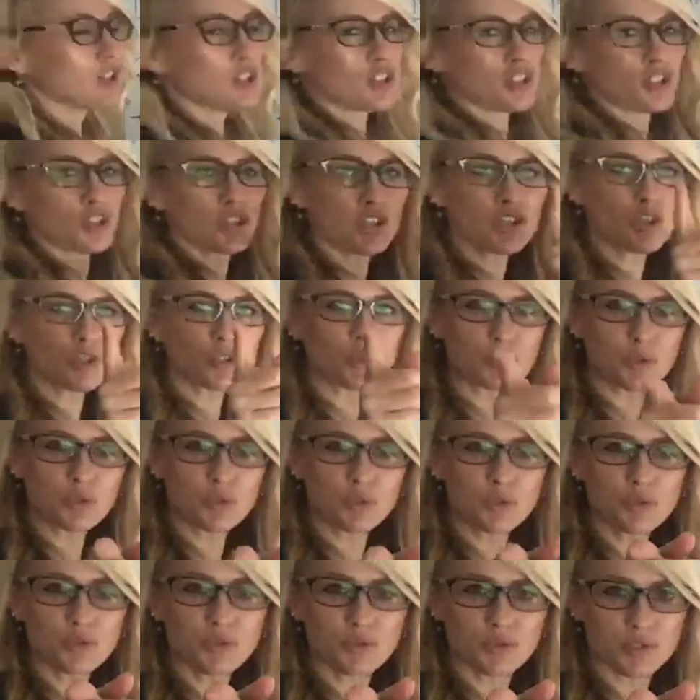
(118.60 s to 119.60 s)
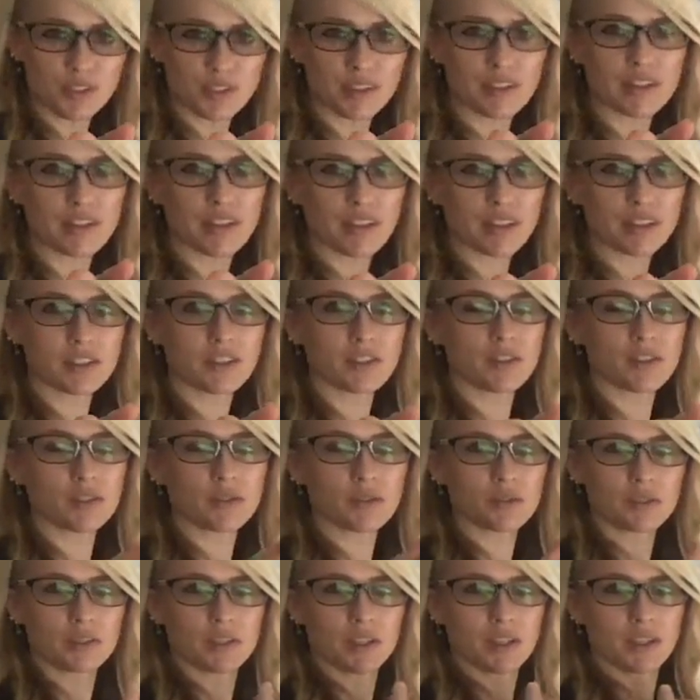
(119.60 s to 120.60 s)
you is like you,
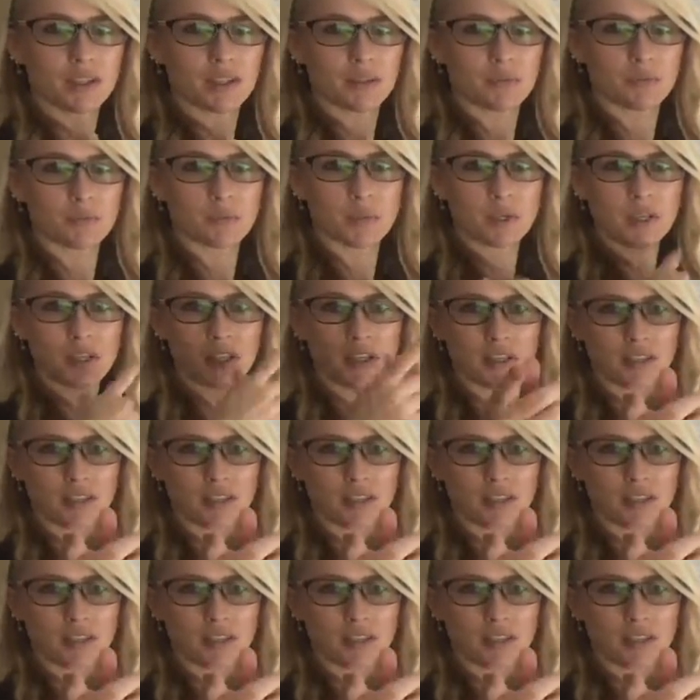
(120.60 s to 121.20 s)
me,